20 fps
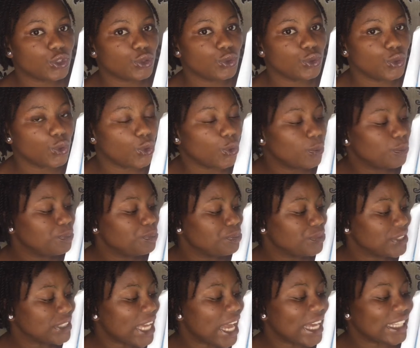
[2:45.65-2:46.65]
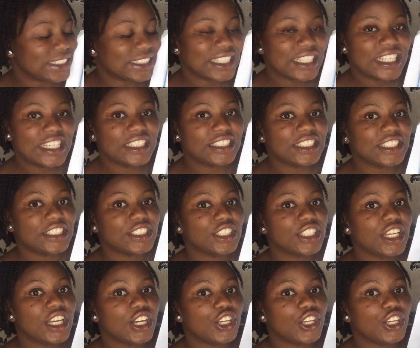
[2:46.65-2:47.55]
to know that it is,